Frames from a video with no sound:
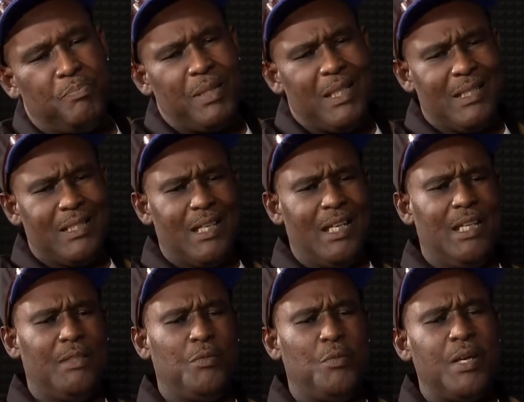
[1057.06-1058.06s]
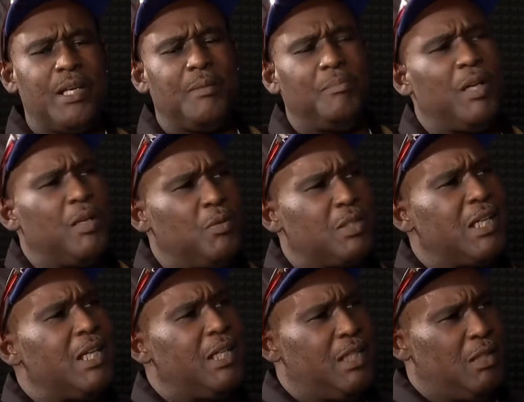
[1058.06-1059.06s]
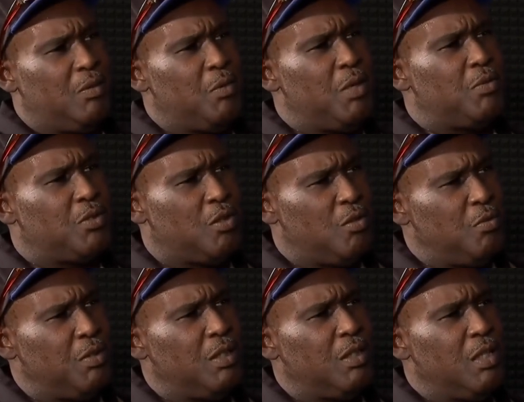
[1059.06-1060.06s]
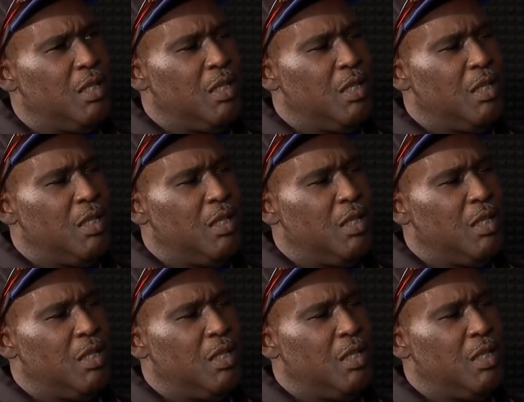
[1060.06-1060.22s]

based on where the band was heading, where it was going.